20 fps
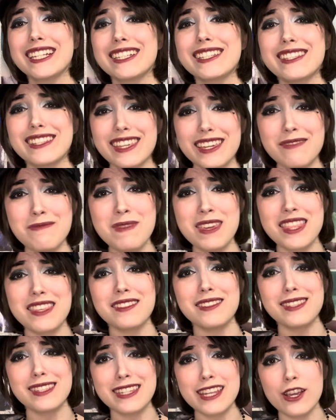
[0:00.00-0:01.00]
give me the
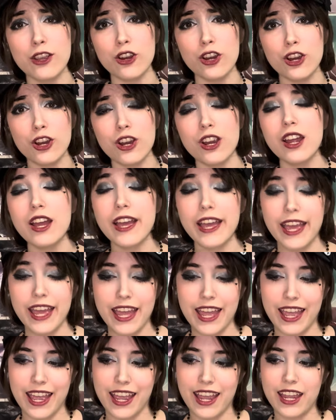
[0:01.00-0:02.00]
sticker.
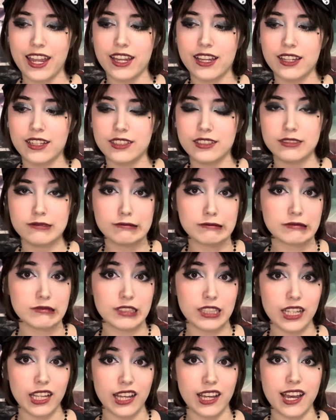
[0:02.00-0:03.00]
And
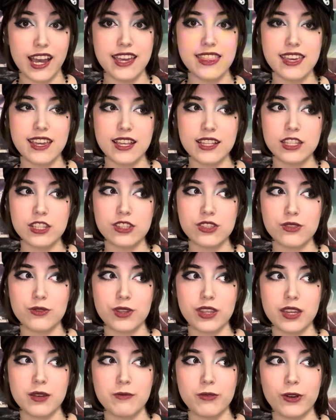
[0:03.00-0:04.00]
yeah, I think it's just
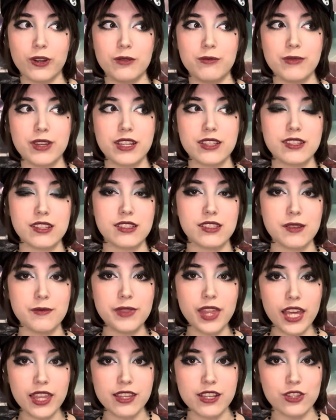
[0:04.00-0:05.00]
really important because it's
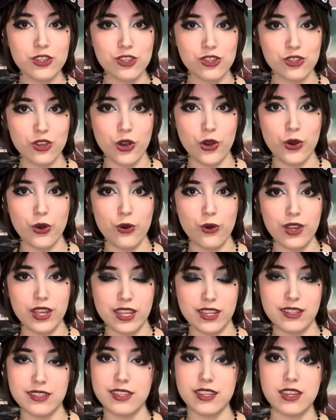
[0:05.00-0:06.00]
something that's so
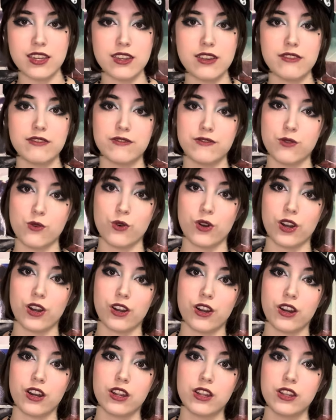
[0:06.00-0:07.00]
easy
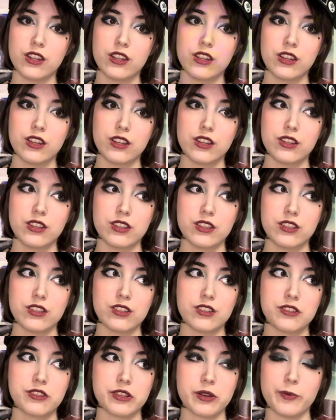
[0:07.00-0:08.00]
for
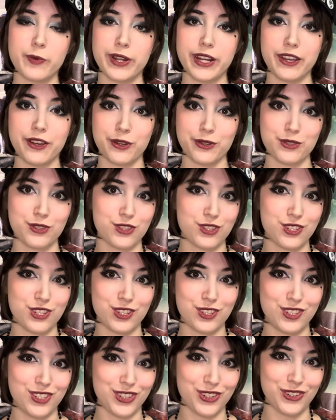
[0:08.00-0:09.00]
someone else to
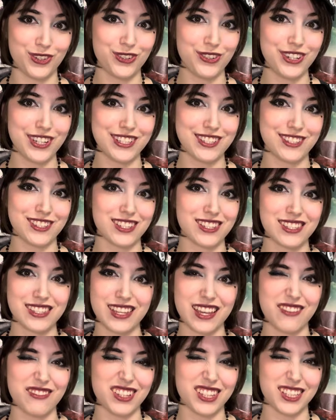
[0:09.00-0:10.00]
do, is just
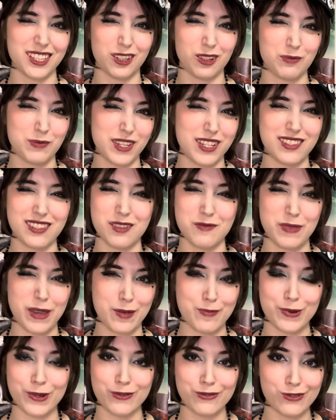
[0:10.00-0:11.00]
save a little piece of
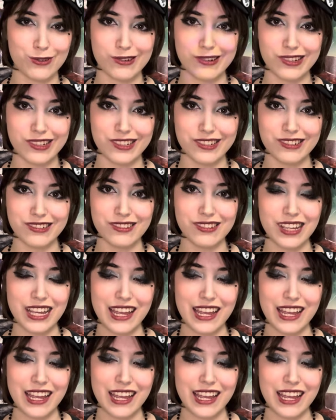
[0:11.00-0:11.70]
paper for you.